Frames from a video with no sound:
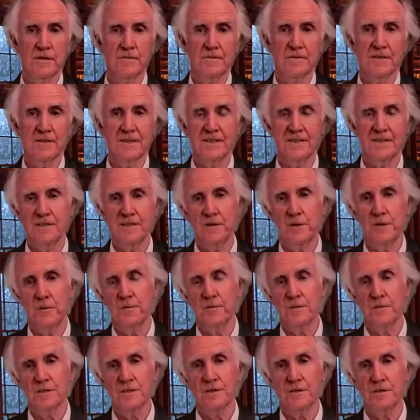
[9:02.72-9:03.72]
the
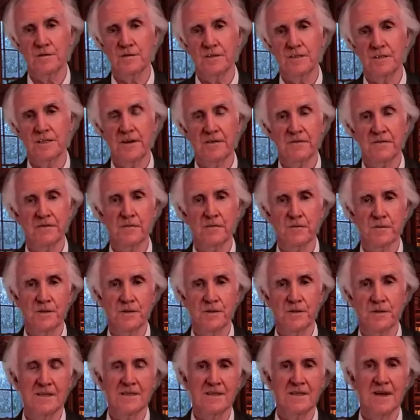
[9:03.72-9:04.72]
normal sort of stuff that
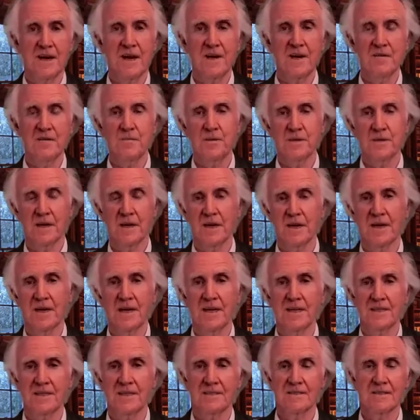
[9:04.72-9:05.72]
you have, but I
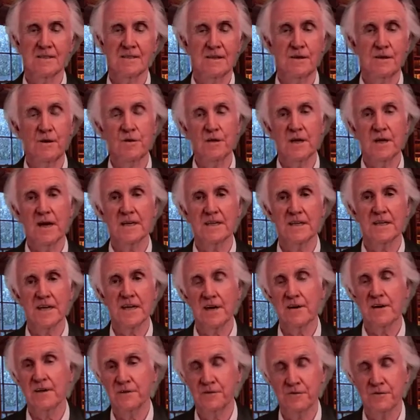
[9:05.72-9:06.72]
had all
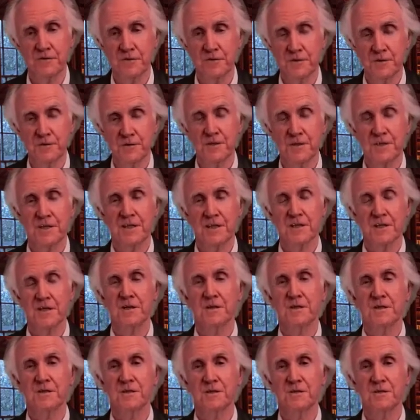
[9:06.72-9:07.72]
Hungarian food, so they
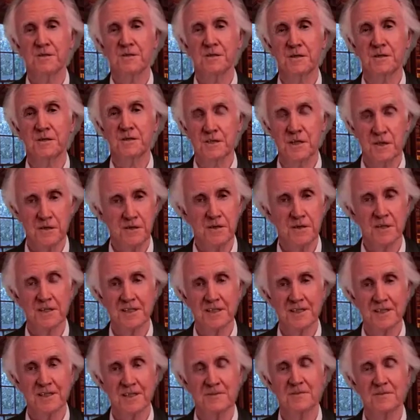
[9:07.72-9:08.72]
got used to
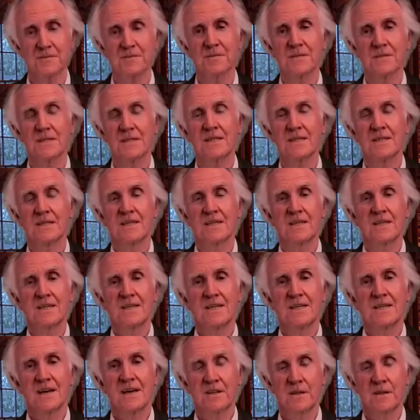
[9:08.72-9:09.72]
socialism.
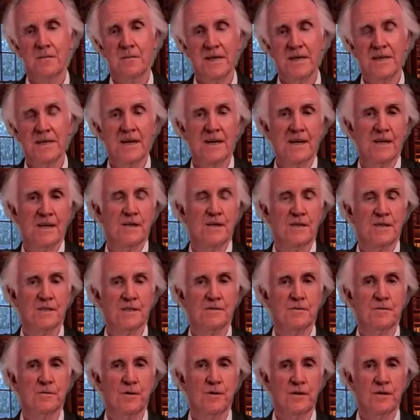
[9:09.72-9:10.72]
On the Monday, I got
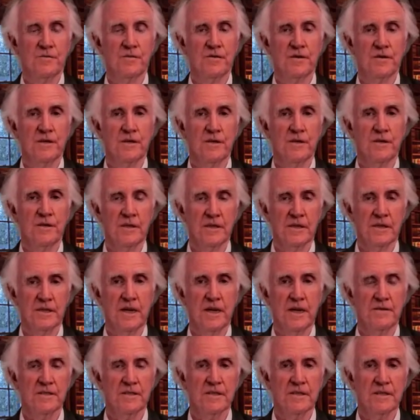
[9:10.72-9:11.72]
to work very early, and I
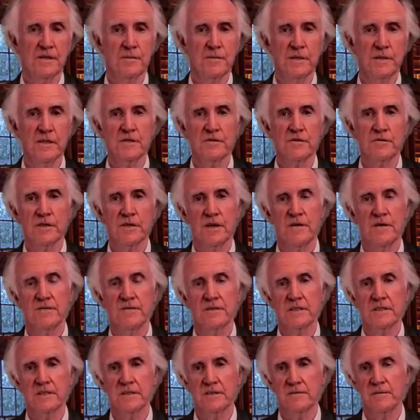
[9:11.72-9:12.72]
was still a military
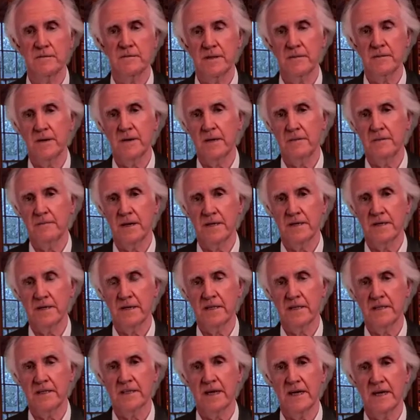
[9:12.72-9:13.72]
officer, and one of my
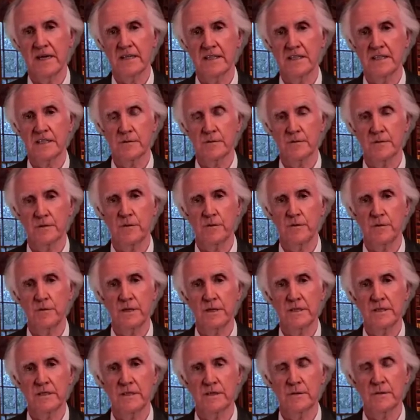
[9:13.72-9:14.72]
Monday tasks was
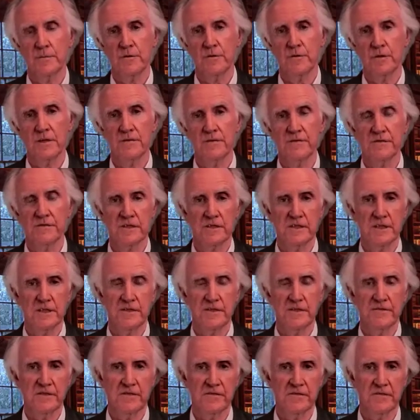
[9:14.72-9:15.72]
always to brief the
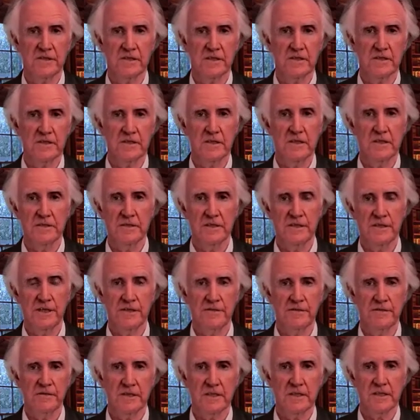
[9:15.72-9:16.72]
chiefs of the
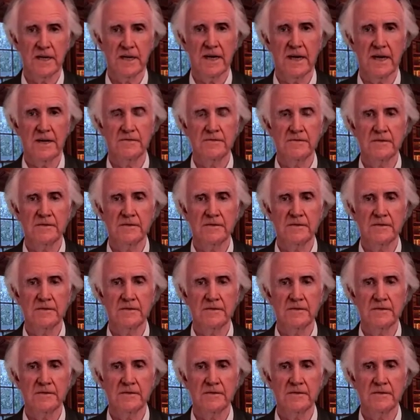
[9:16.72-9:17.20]
general staff,